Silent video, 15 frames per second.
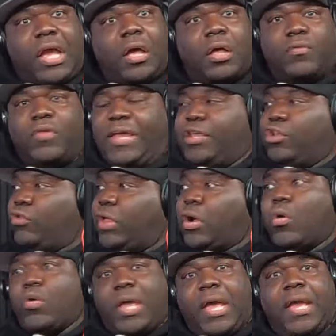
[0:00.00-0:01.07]
Yeah, like, you're
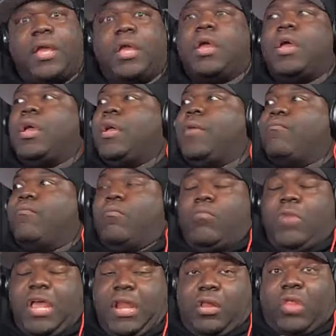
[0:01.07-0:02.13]
like, okay.
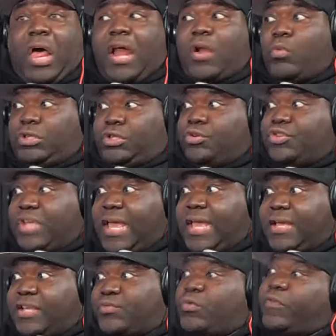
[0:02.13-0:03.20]
And a lot of what they're
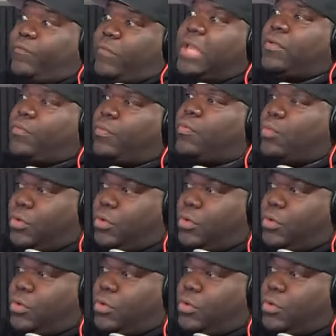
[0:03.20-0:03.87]
saying is we've made it through the